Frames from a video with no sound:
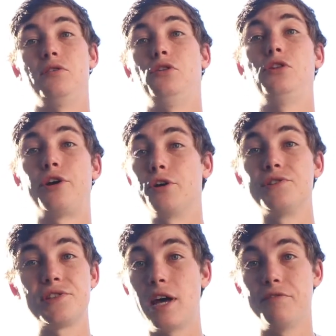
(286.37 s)

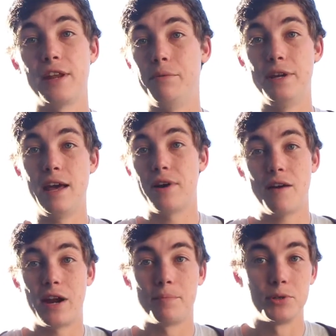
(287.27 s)
learn stuff that I would never
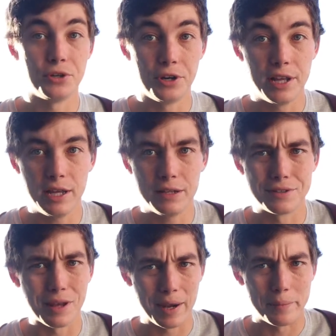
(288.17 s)
have an opportunity.
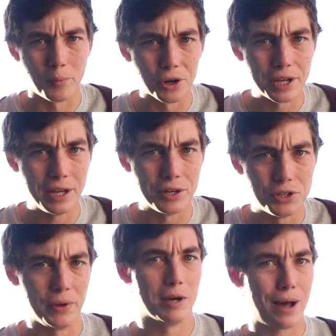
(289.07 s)
I mean, I'm working and
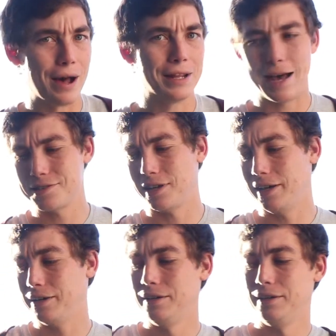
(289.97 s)
doing a podcast,
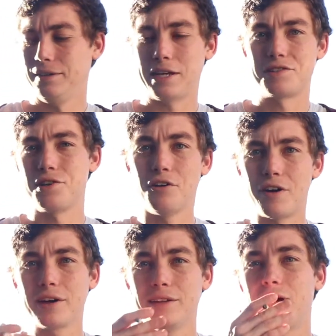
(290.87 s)
like, that's so
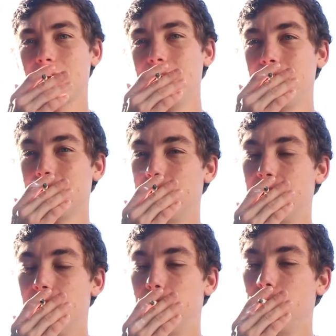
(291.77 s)
fucking lucky. But
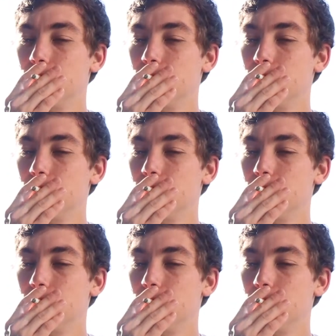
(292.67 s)
I